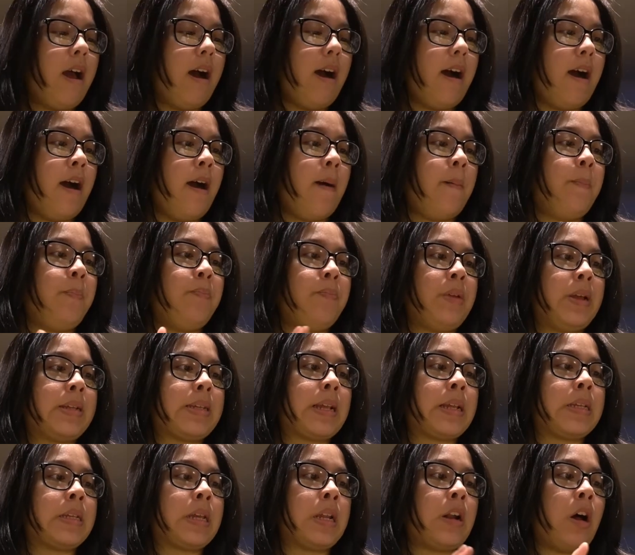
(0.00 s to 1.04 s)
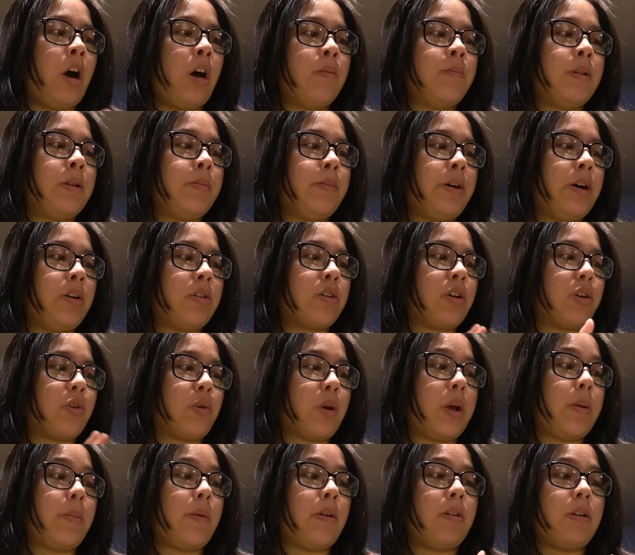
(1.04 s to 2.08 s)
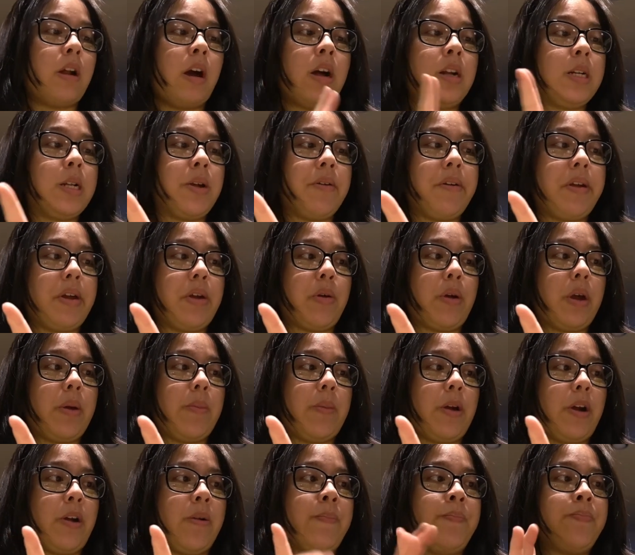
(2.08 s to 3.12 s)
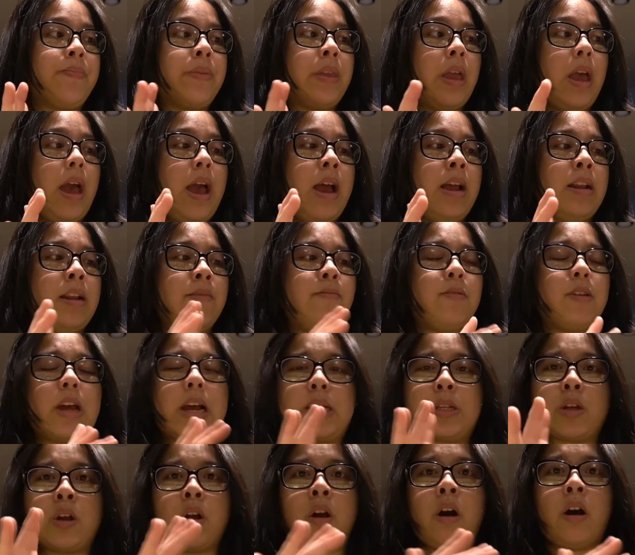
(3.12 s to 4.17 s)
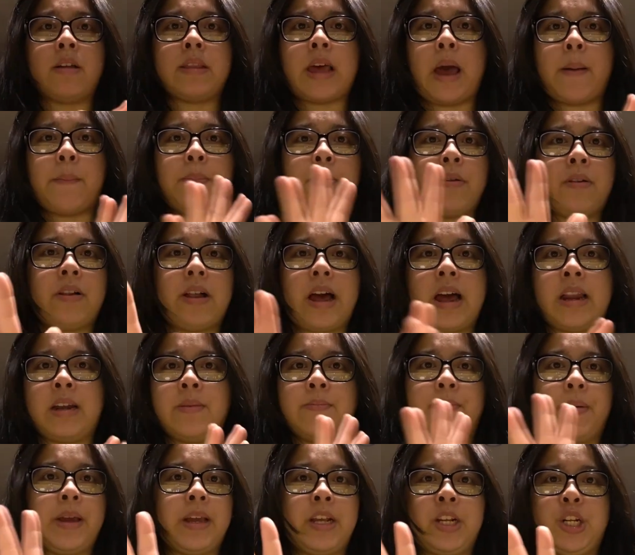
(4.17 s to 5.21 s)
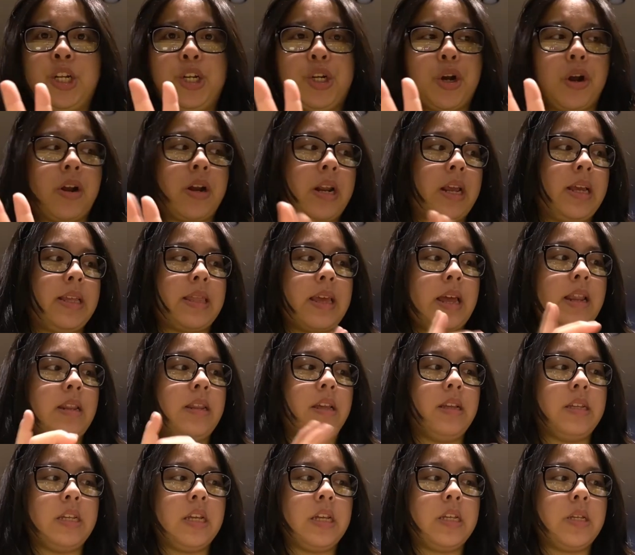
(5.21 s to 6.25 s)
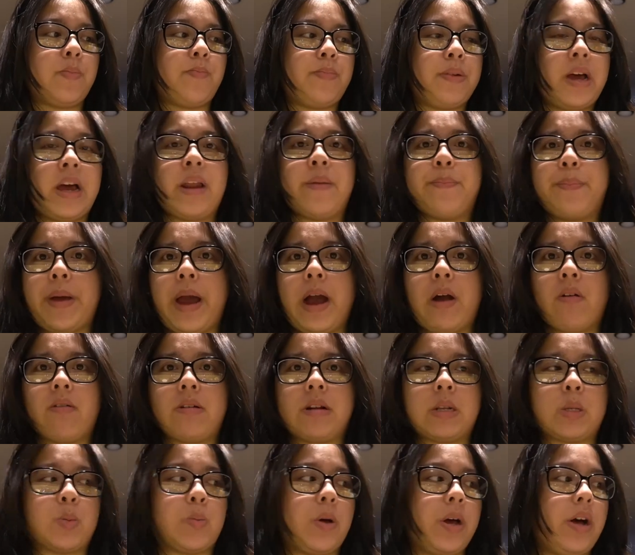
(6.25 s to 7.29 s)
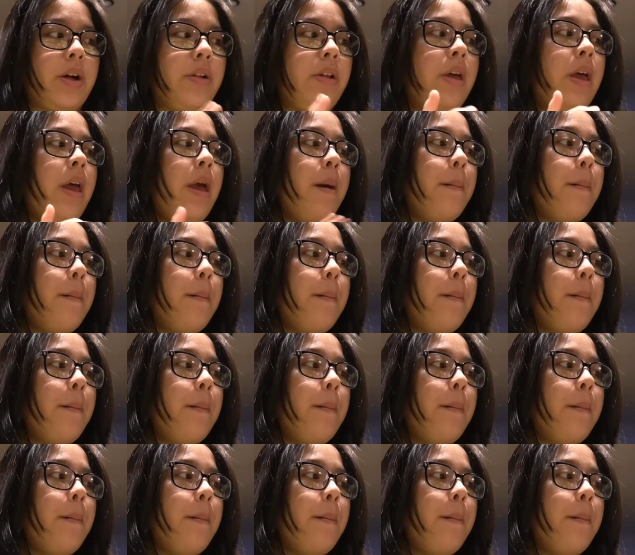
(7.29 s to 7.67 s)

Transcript: Um, this is an almond milk creamer, non-dairy creamer. And if you guys are on that plant-based journey, then this is plant-powered as well.